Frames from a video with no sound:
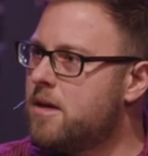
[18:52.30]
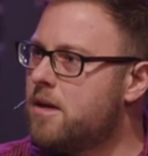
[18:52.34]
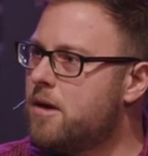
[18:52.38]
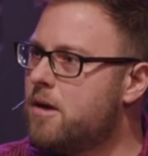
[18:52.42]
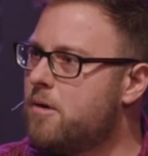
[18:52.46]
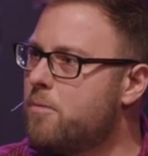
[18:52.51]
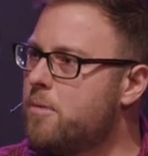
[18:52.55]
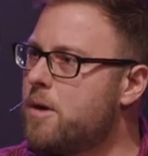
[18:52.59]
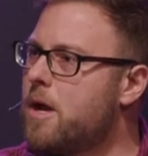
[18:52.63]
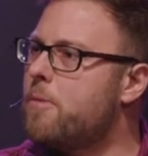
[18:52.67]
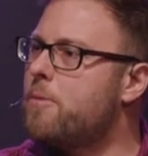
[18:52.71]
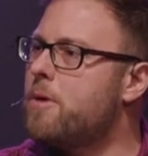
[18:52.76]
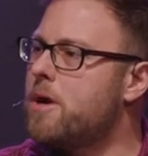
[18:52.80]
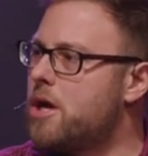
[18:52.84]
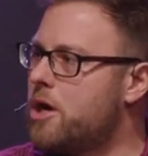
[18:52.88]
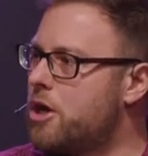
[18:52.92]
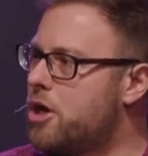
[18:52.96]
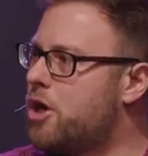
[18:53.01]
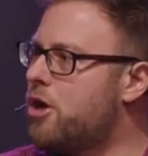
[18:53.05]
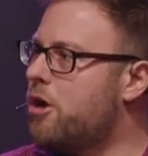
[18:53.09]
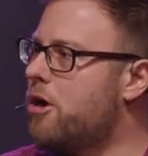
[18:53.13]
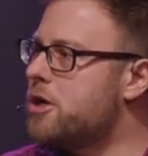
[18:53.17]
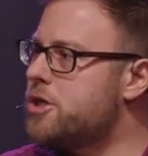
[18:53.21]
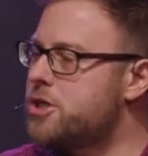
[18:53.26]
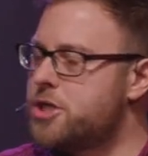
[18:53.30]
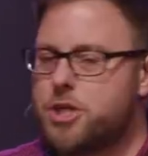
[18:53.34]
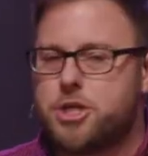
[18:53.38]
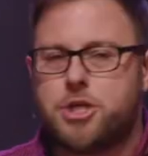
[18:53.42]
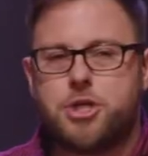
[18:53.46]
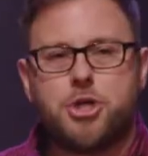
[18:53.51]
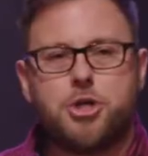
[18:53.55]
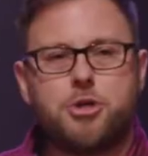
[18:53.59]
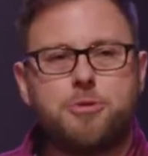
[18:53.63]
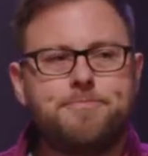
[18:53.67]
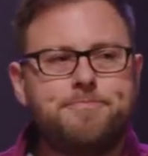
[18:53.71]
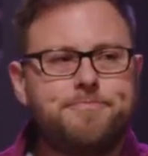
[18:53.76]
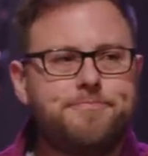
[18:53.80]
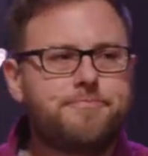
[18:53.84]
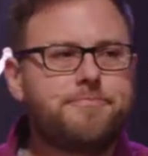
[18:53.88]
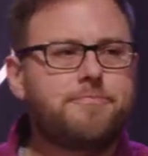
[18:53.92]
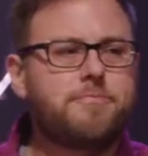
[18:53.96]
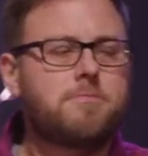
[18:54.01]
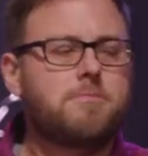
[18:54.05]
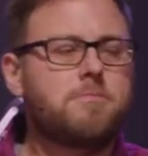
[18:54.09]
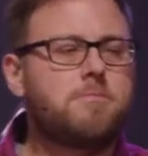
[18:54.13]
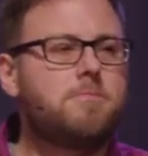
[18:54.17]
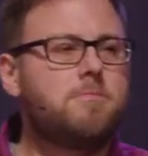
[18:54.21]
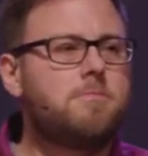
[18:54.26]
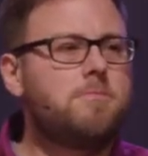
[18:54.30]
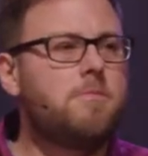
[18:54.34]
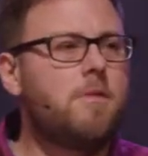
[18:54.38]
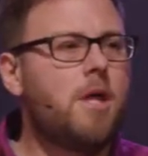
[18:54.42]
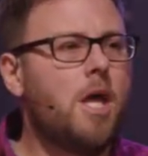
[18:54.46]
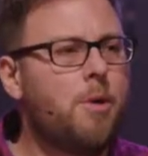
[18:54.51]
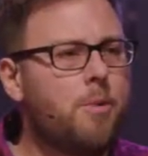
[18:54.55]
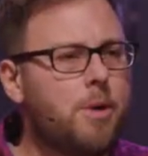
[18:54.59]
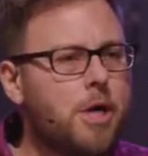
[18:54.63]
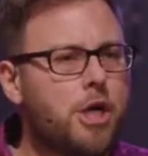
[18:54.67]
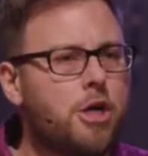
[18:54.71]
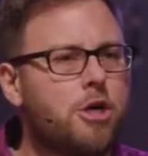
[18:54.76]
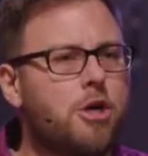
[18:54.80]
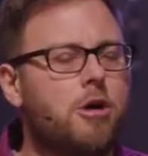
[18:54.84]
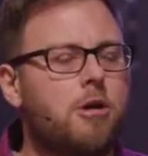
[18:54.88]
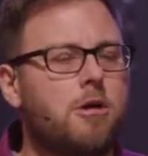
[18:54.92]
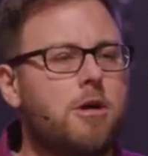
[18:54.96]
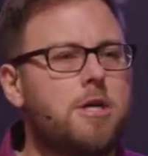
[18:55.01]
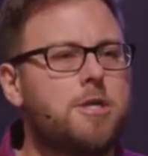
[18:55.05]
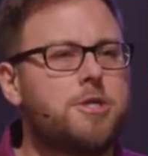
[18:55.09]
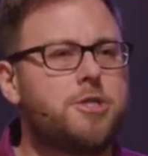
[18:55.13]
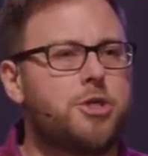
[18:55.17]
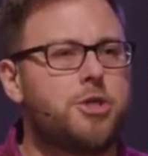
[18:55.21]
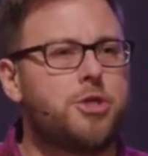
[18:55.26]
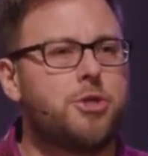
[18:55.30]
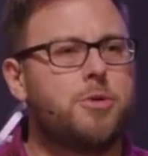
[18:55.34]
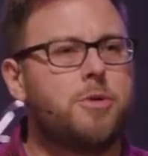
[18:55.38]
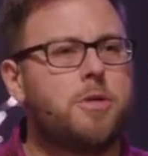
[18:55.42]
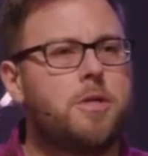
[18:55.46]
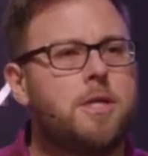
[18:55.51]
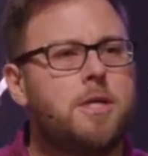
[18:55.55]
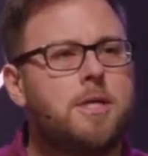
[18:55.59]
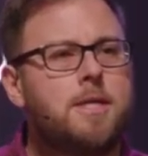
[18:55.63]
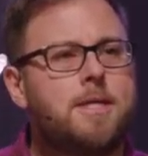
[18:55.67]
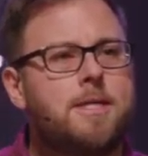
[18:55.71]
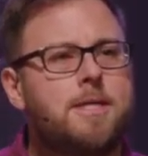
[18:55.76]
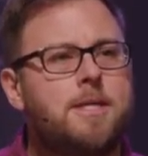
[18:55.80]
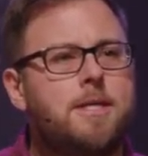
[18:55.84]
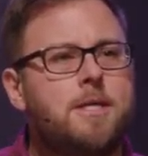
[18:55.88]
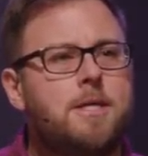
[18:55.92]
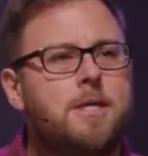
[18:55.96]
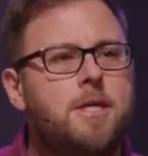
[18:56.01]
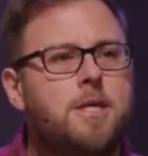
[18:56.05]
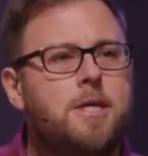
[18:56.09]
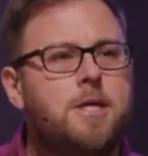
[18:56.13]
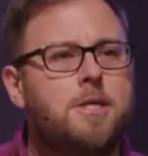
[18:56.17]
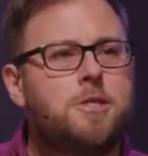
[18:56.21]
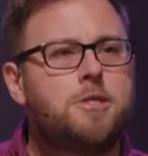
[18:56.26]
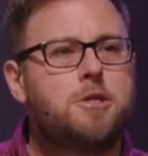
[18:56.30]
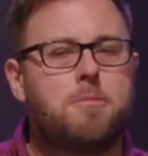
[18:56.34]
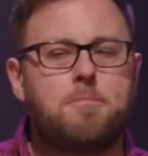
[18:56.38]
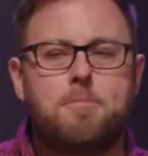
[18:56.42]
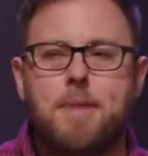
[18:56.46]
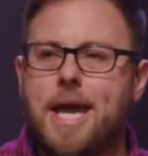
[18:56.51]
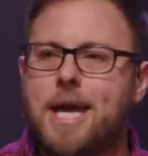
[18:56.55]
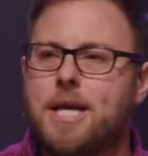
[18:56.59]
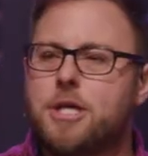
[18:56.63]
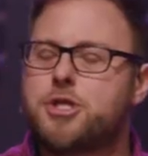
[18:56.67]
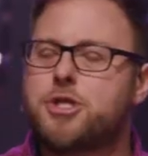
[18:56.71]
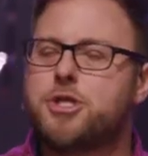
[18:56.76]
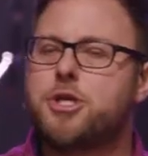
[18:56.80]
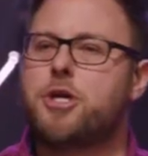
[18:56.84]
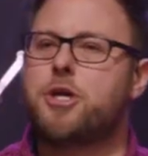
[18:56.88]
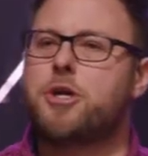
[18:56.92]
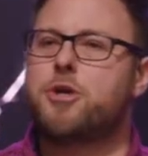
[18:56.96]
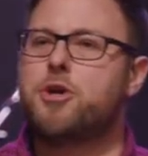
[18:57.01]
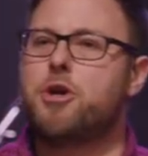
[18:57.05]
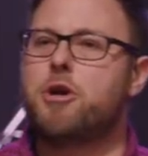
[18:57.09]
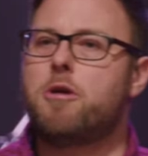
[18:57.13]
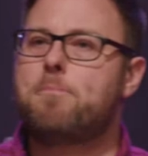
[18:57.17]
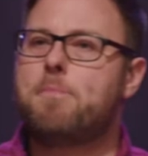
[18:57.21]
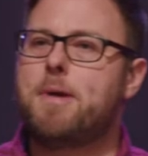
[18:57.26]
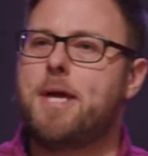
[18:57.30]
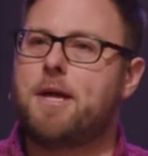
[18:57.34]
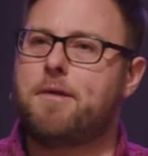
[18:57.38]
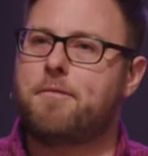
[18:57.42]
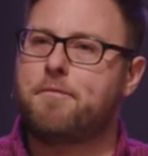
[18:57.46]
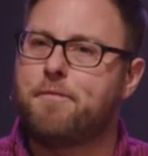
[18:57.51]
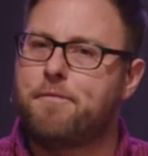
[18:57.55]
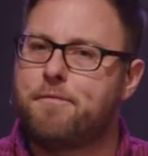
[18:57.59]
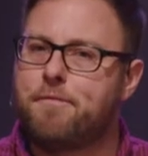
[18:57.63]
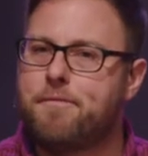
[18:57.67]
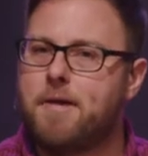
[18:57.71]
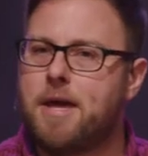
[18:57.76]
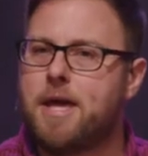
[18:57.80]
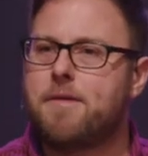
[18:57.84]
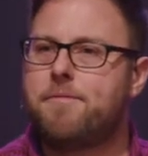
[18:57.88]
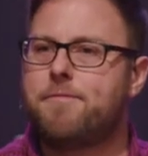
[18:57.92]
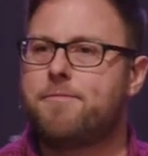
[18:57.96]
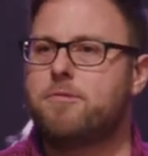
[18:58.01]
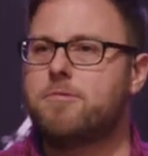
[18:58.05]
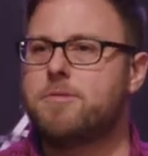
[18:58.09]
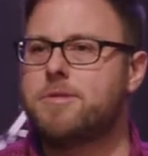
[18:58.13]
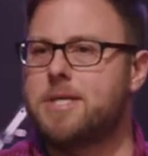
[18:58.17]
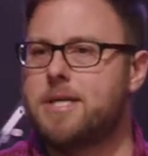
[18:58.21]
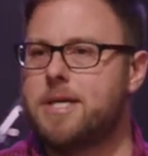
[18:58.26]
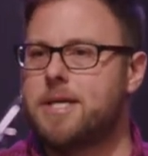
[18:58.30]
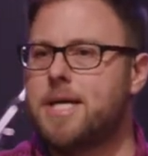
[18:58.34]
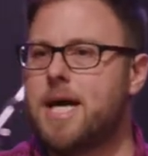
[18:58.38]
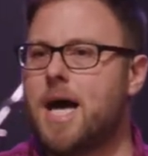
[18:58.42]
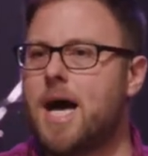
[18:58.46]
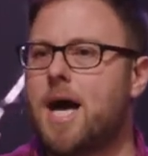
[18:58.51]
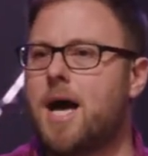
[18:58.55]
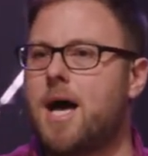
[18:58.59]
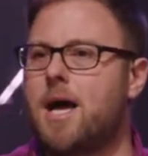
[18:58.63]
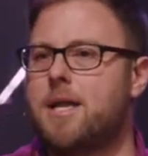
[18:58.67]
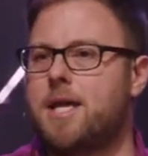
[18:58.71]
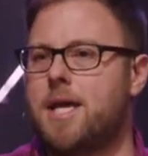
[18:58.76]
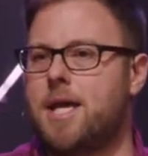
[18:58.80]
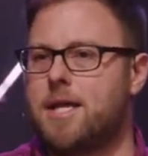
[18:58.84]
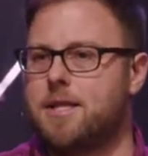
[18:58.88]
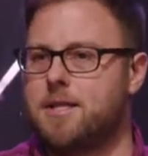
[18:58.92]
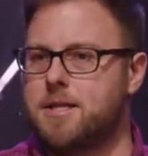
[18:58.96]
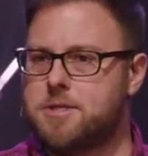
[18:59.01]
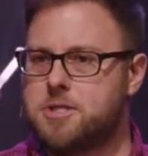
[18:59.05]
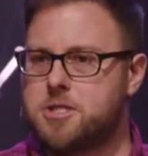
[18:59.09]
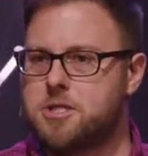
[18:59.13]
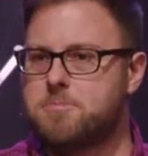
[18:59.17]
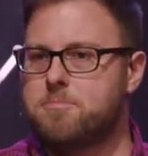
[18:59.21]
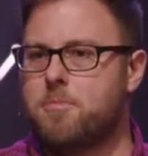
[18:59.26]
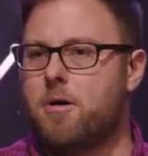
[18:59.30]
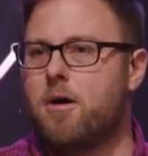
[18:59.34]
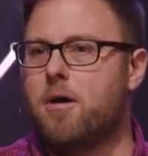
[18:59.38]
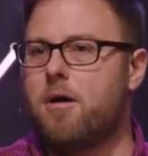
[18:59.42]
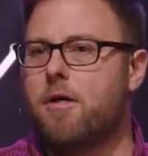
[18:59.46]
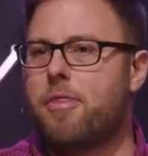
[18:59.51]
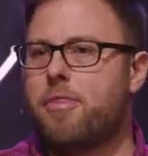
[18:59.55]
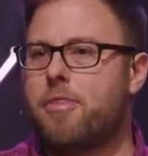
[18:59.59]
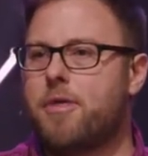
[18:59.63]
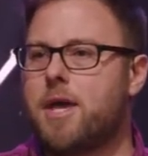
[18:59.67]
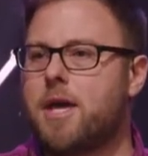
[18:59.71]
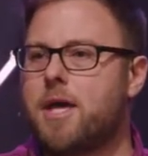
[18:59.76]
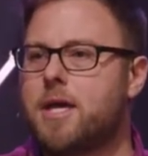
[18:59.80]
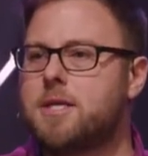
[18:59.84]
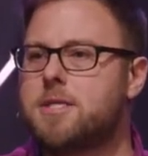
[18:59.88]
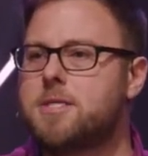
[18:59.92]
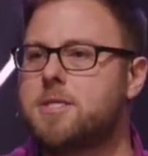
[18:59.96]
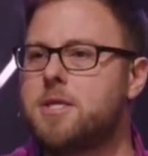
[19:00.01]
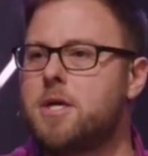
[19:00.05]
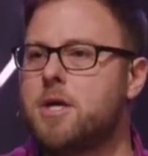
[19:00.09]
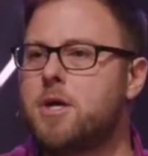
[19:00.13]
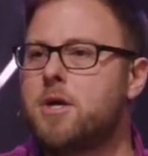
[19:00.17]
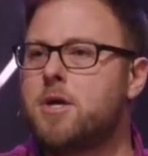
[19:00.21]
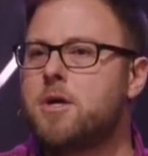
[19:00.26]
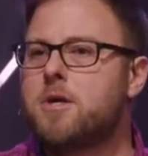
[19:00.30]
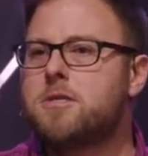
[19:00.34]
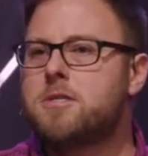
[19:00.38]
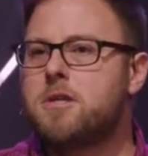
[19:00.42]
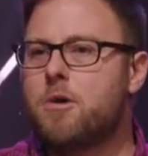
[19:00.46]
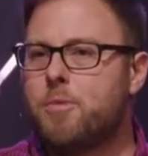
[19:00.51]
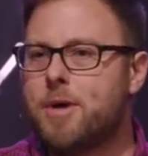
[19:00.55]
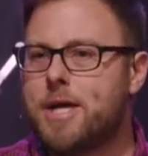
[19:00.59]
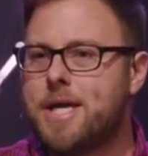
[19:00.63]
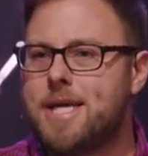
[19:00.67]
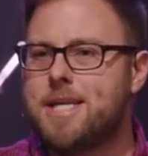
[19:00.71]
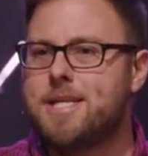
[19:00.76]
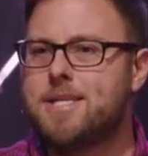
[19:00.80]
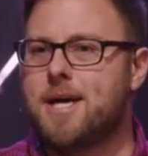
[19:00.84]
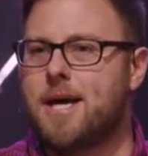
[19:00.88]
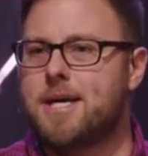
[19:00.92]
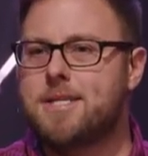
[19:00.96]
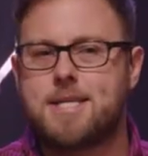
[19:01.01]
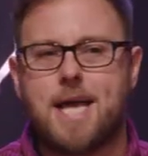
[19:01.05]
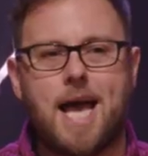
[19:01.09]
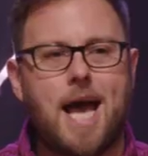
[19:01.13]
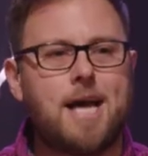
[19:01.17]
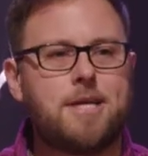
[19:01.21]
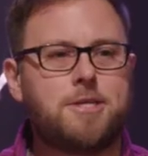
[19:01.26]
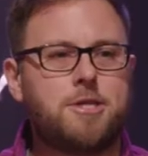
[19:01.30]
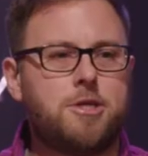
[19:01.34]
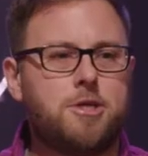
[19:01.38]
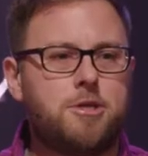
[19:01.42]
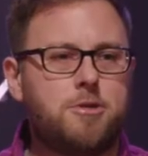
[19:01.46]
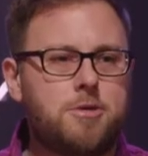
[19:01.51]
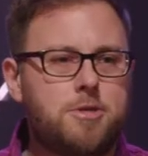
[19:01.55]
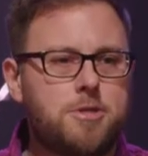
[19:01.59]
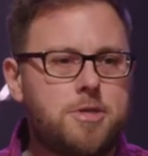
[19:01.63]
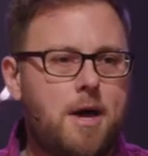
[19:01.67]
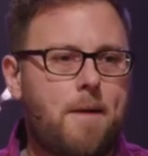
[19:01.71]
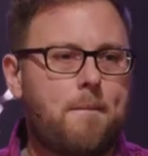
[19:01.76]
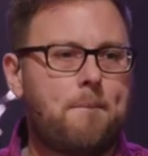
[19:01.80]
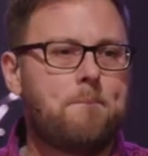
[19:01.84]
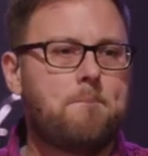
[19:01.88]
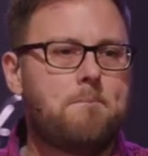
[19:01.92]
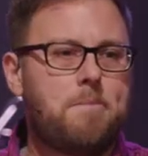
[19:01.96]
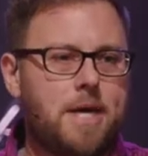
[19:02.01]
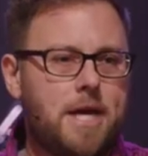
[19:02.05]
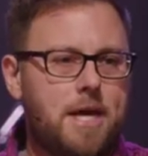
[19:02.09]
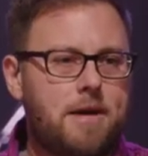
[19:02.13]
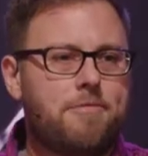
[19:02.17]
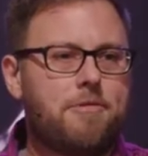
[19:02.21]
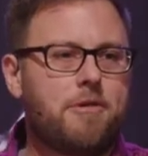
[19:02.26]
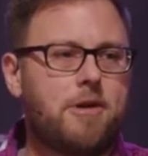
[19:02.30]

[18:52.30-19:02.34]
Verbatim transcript: What I want to encourage you to do, I want to encourage you to make sure you're being faithful to God in the small things so when he does ask you to do something big for